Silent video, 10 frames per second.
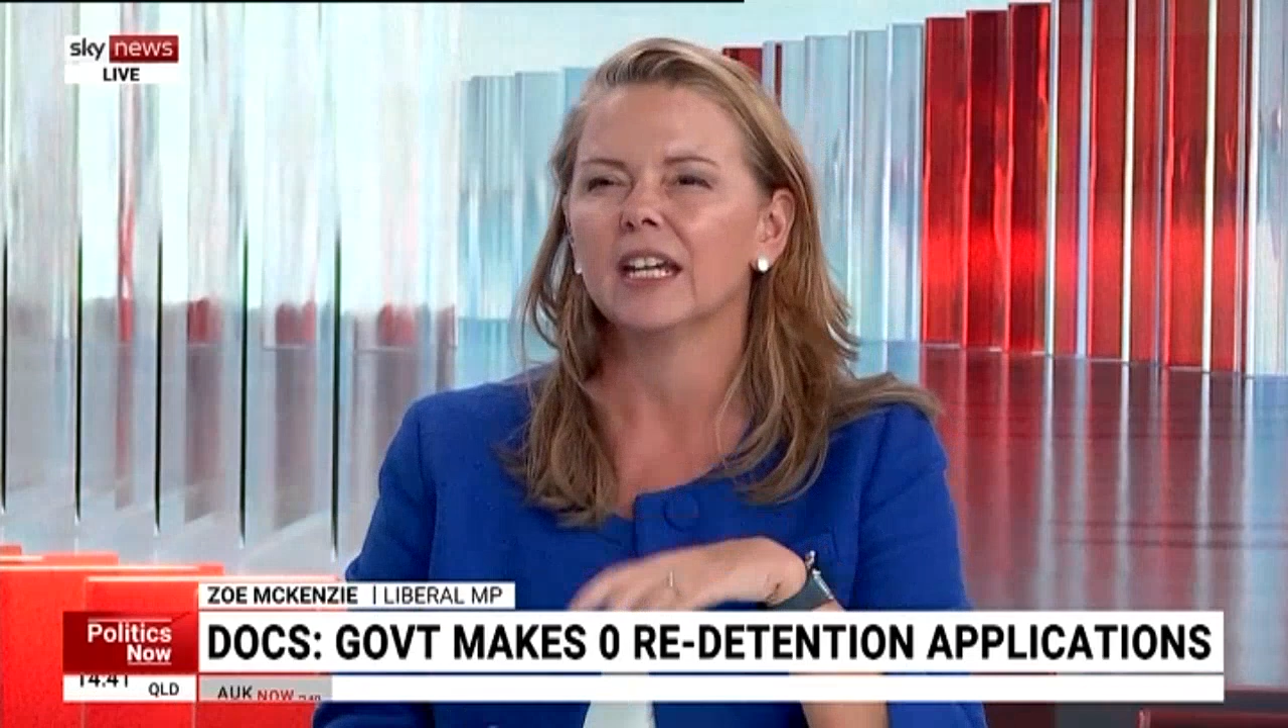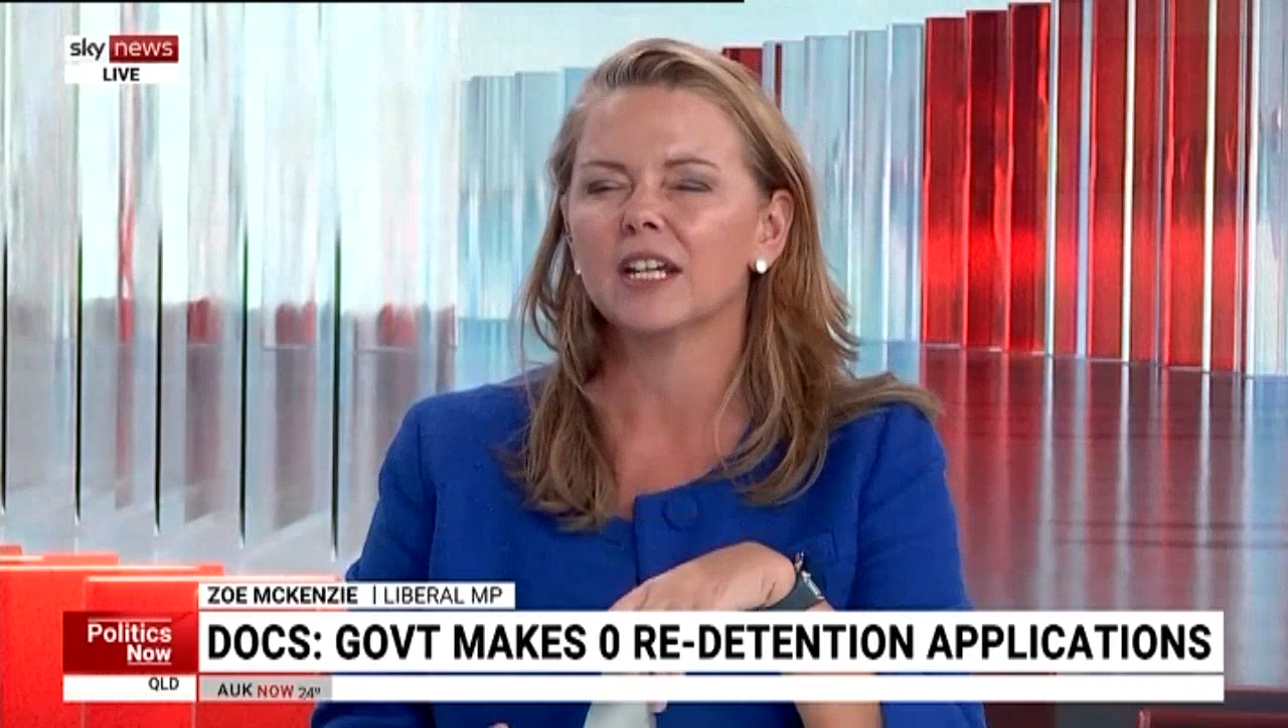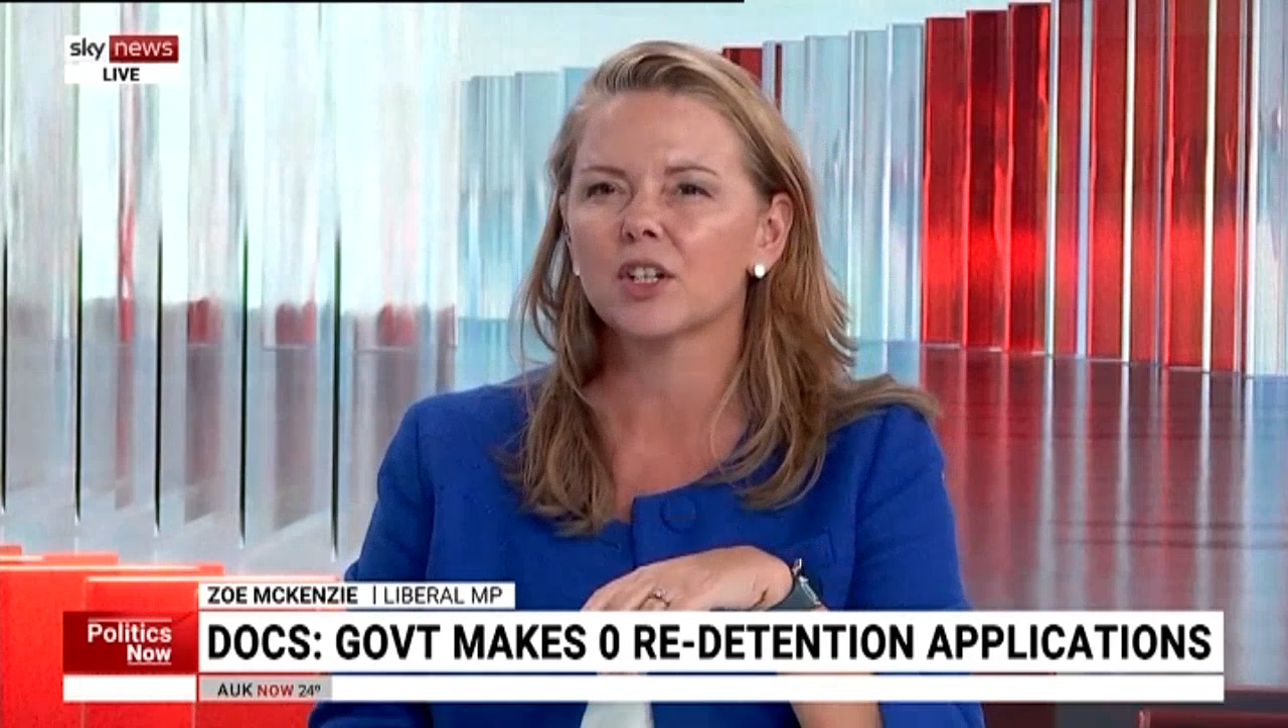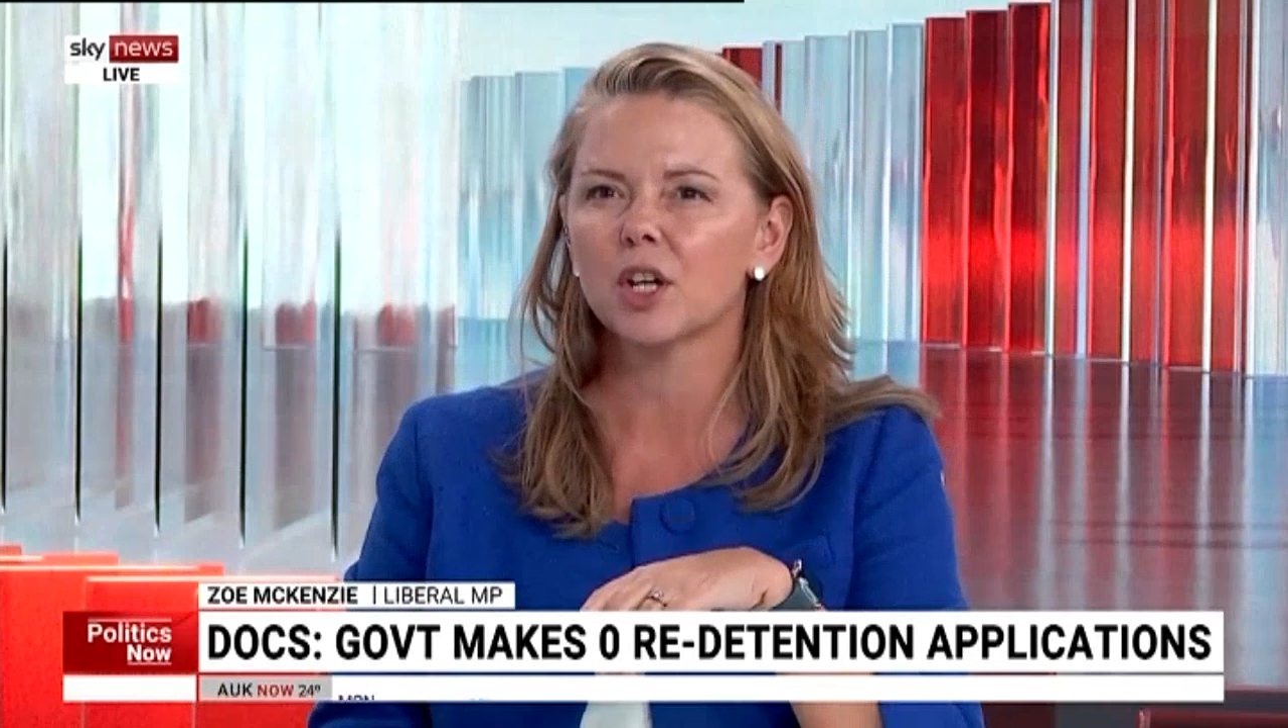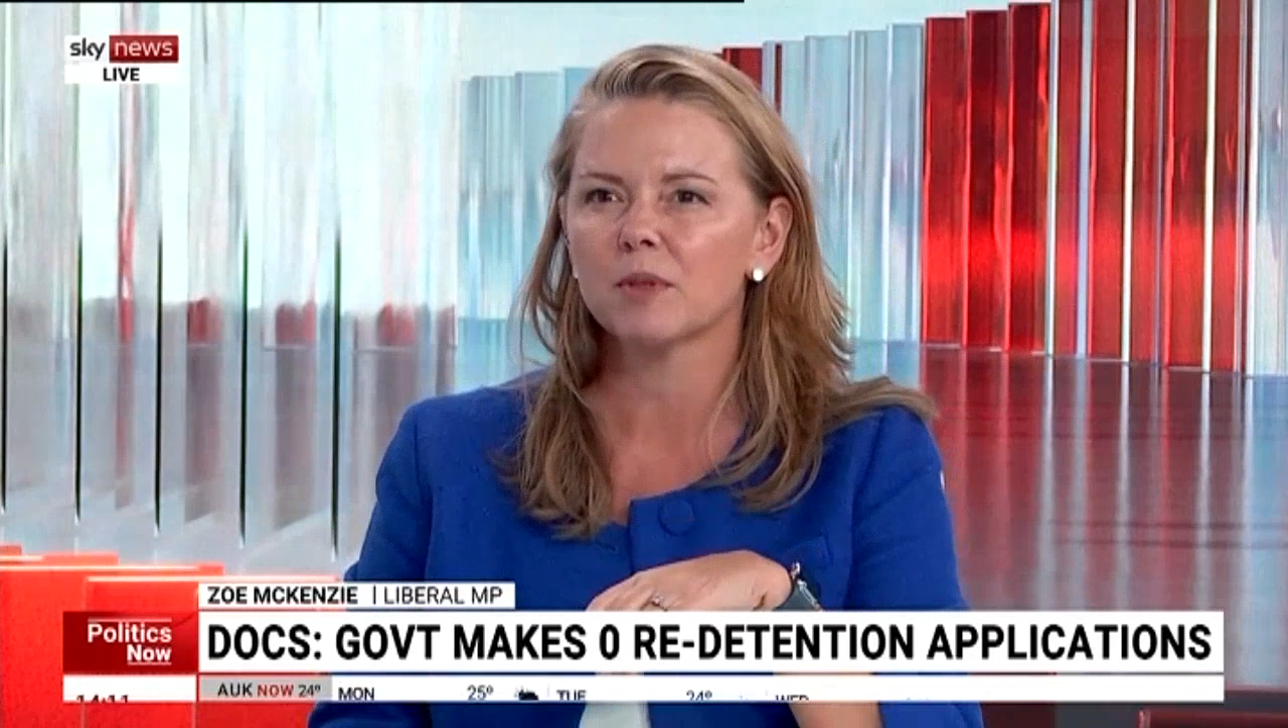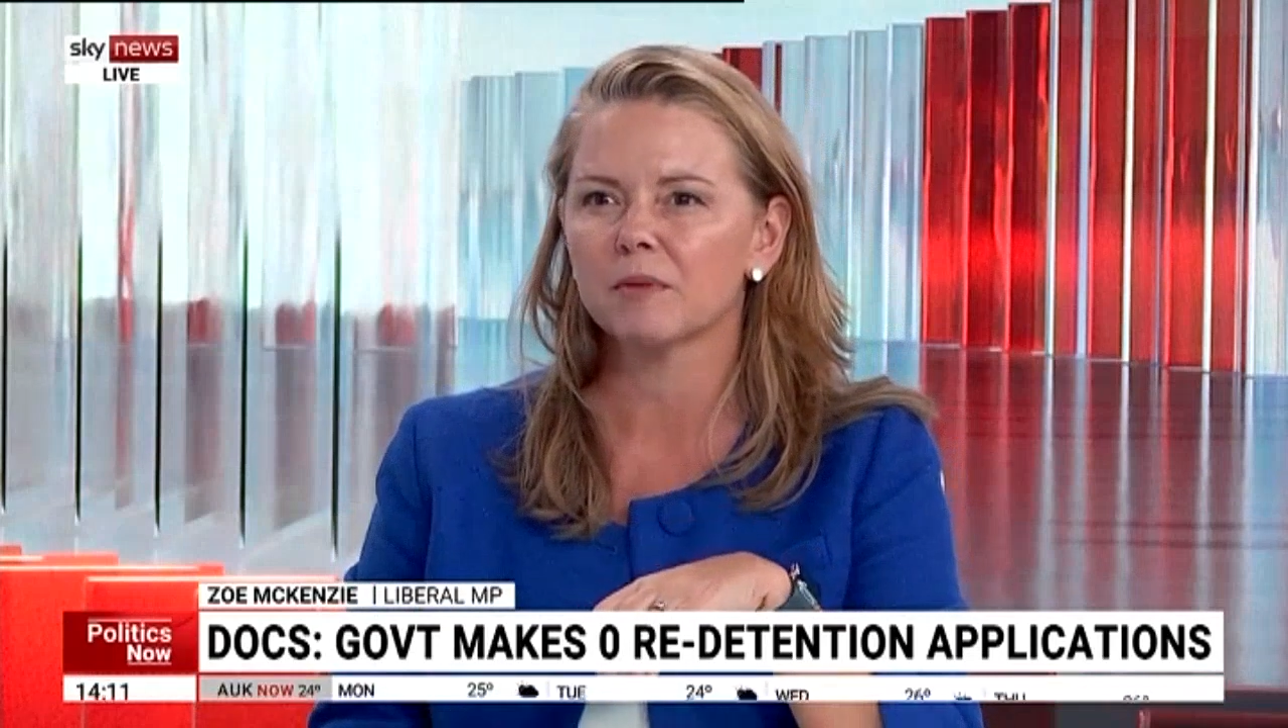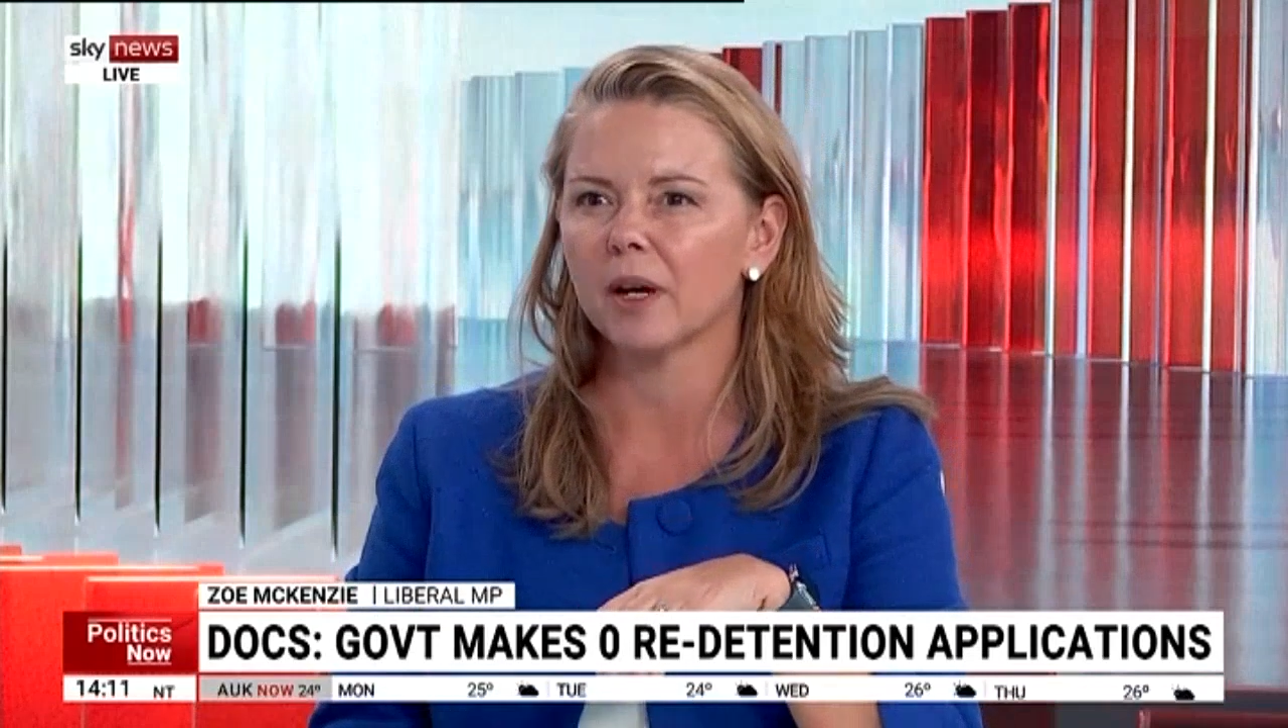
In terms of